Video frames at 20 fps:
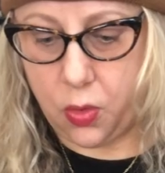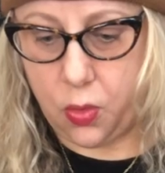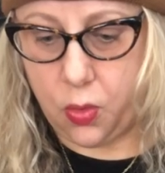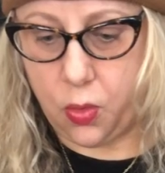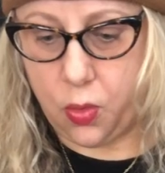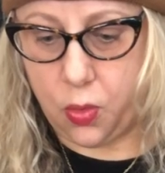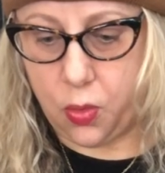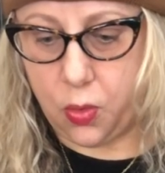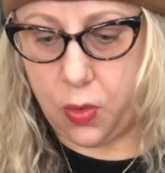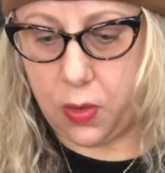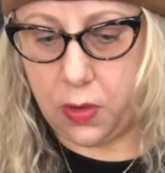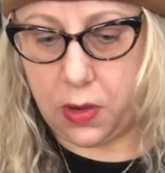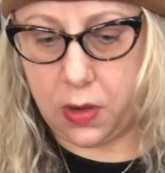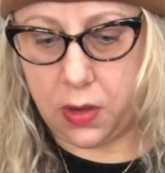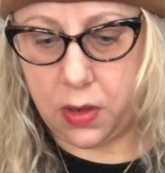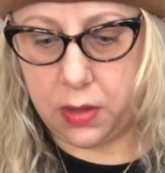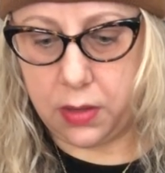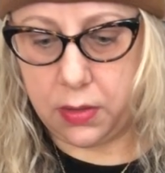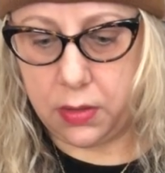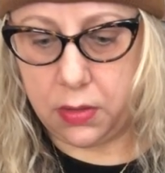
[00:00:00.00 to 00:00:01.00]

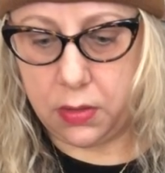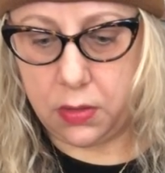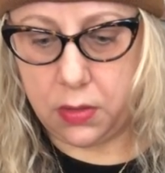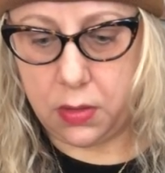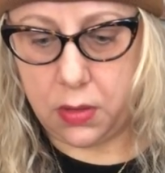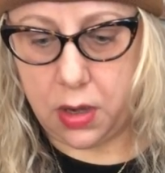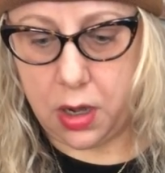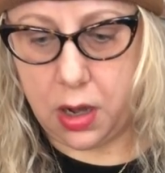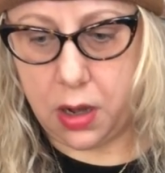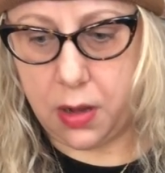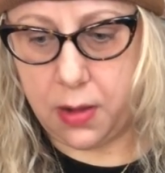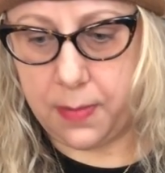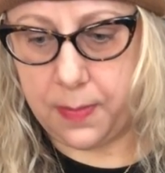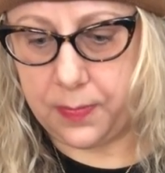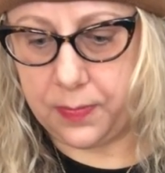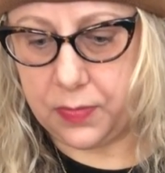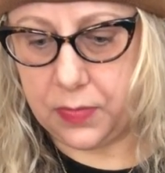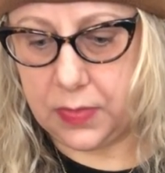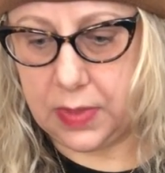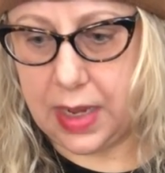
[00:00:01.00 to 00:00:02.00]
or
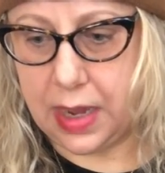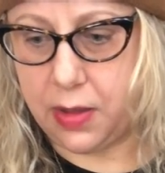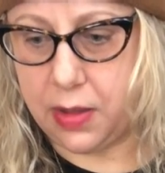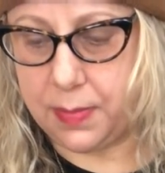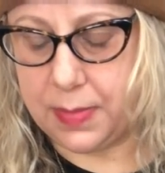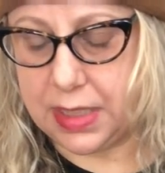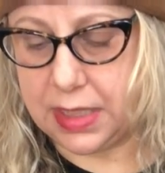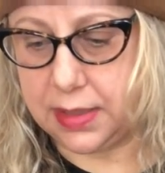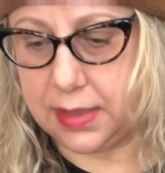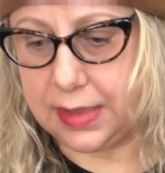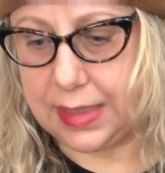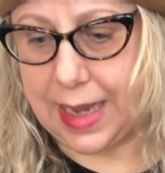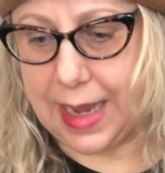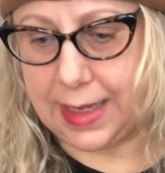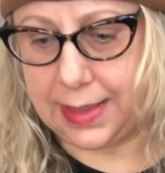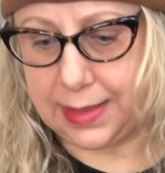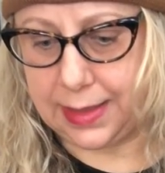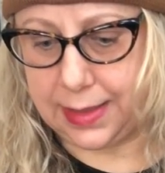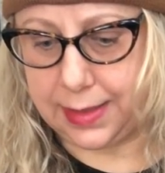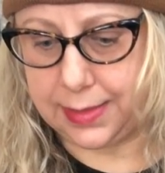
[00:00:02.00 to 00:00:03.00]
um, now I'm into
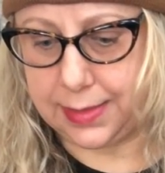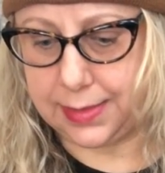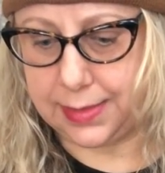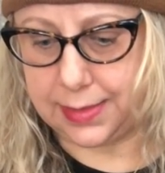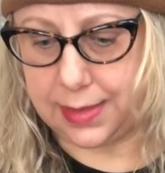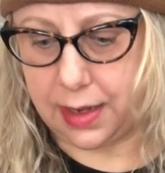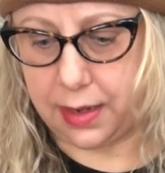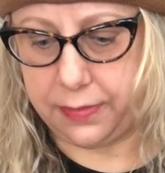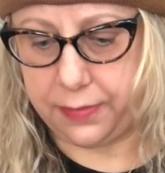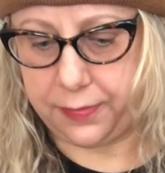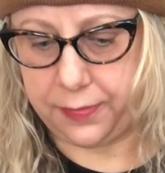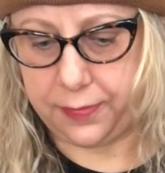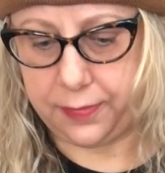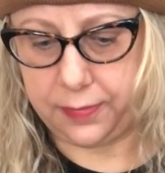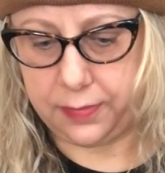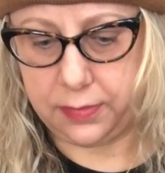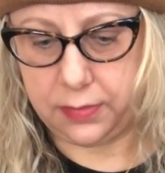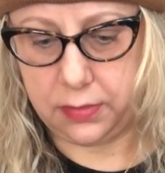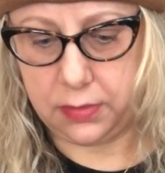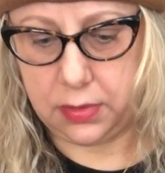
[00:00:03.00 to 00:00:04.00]
Technic stuff.
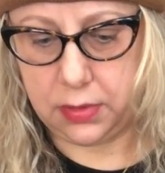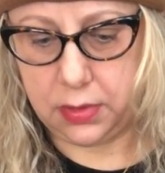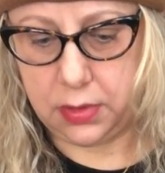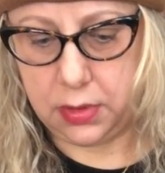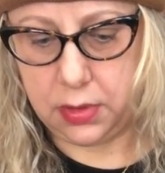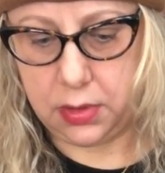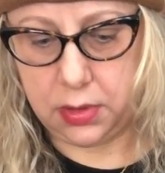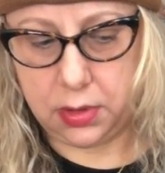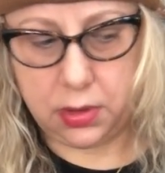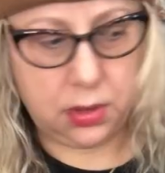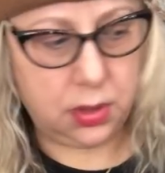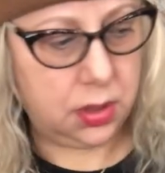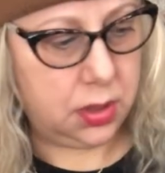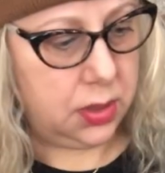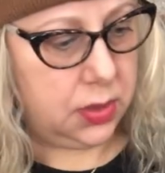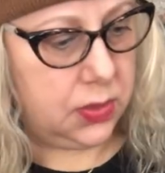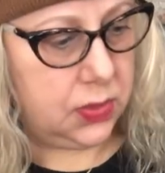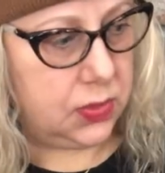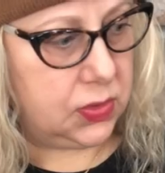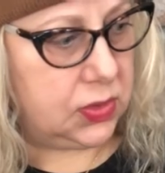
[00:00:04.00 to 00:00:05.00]

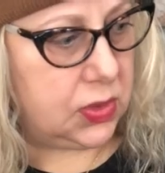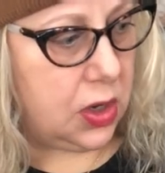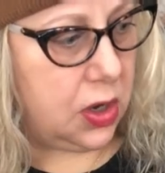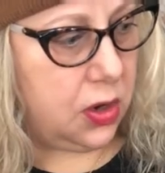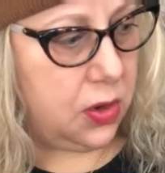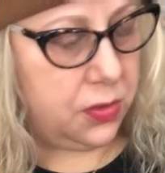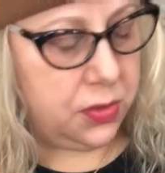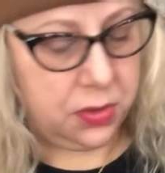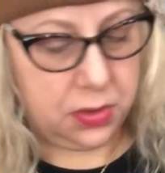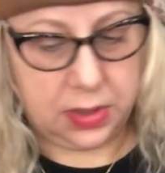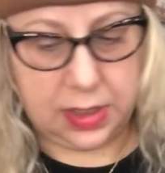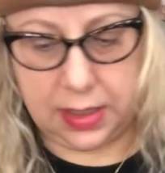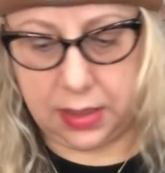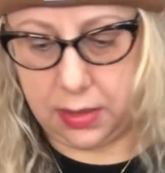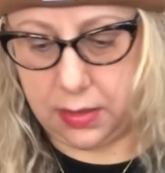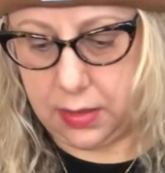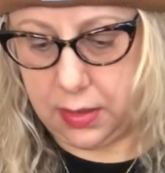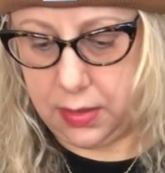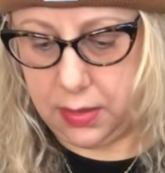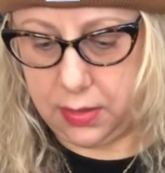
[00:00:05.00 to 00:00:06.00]
So you're
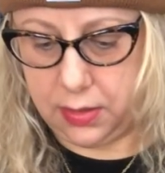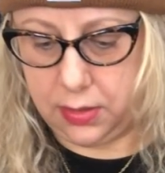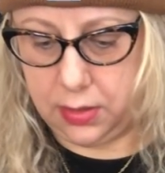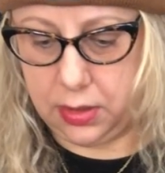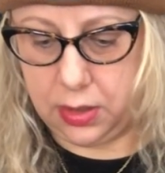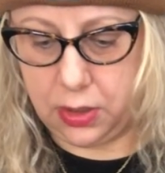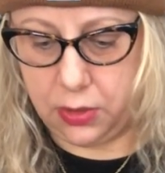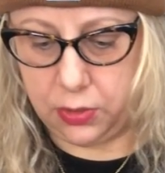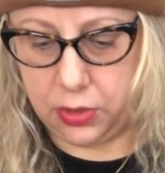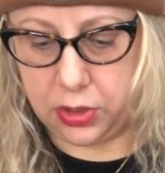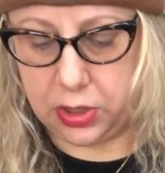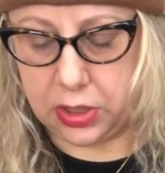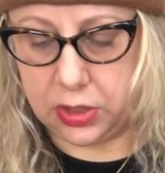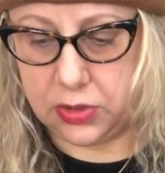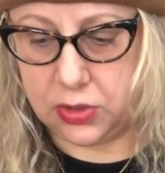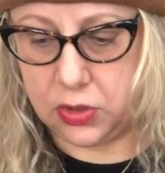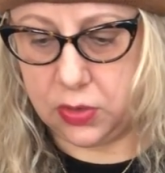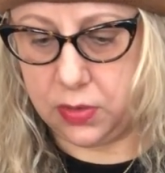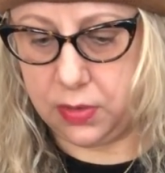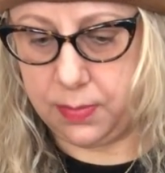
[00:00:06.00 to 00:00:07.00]
gonna, you know, you're
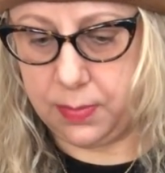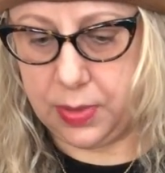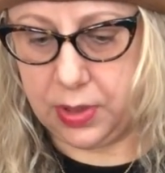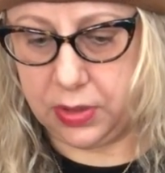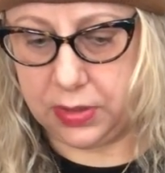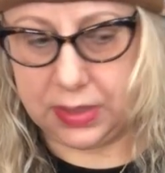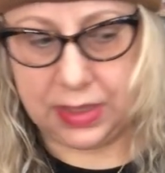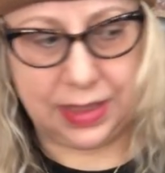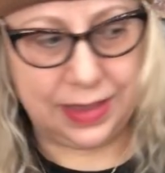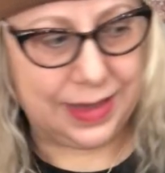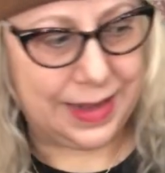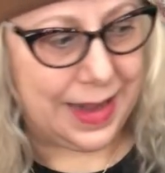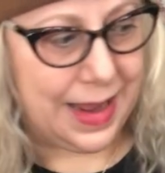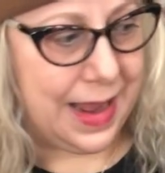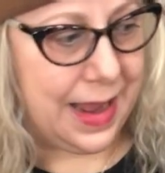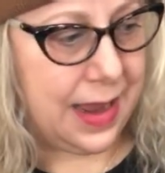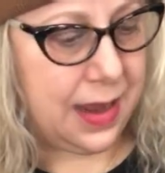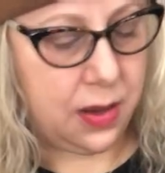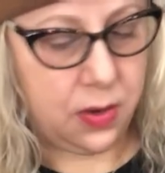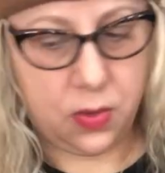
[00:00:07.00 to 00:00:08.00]
gonna do the building
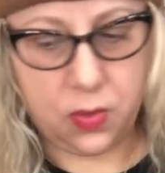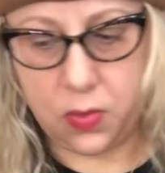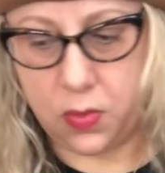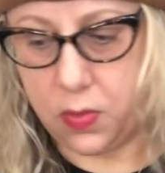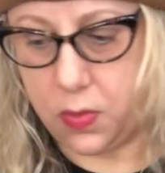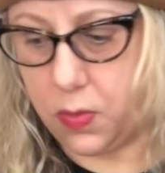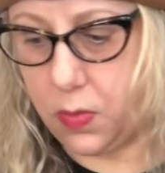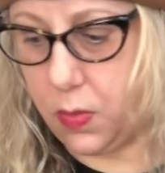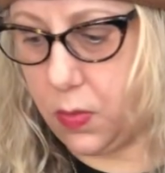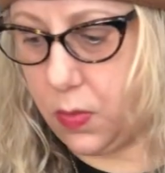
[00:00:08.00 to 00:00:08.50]
now,